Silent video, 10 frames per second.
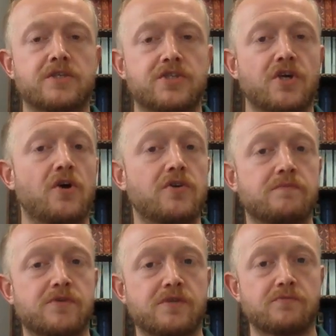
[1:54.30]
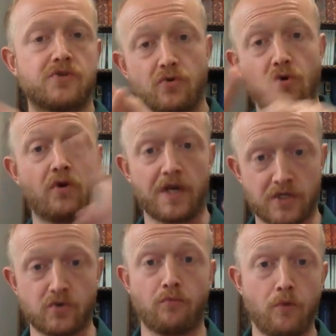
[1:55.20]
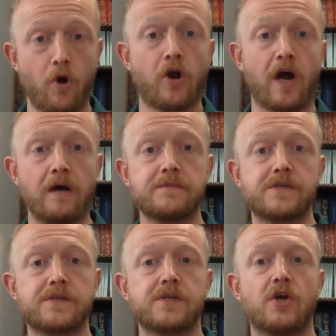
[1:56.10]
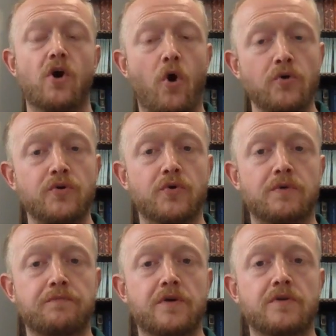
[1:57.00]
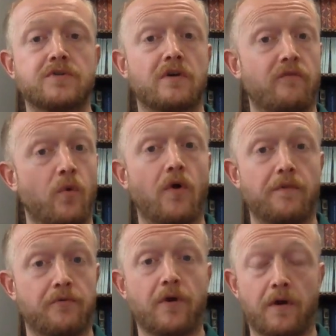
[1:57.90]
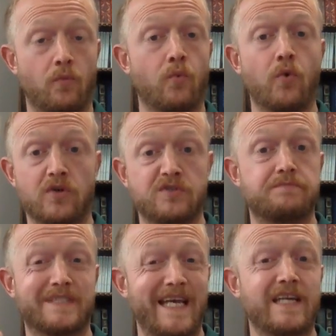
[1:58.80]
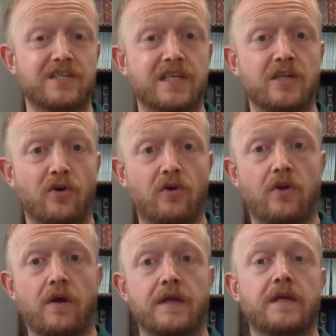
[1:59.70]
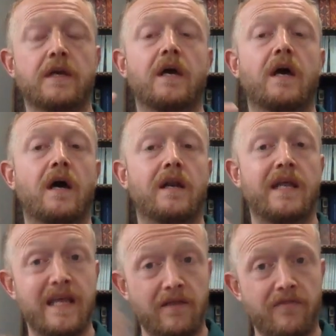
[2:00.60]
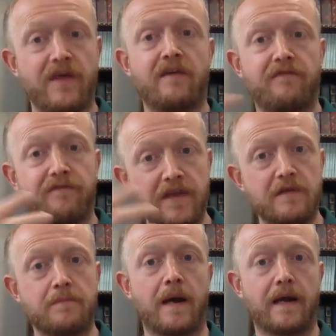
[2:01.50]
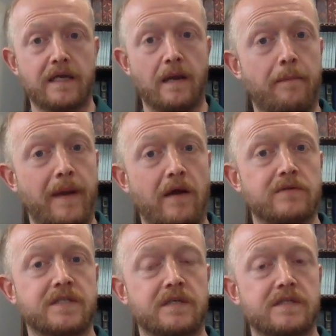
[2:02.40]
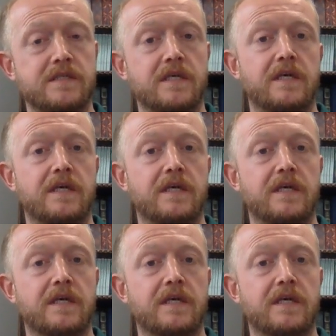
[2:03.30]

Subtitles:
to show them some drawings or mock-ups on your computer of what the product would potentially look like and hear their feedback about it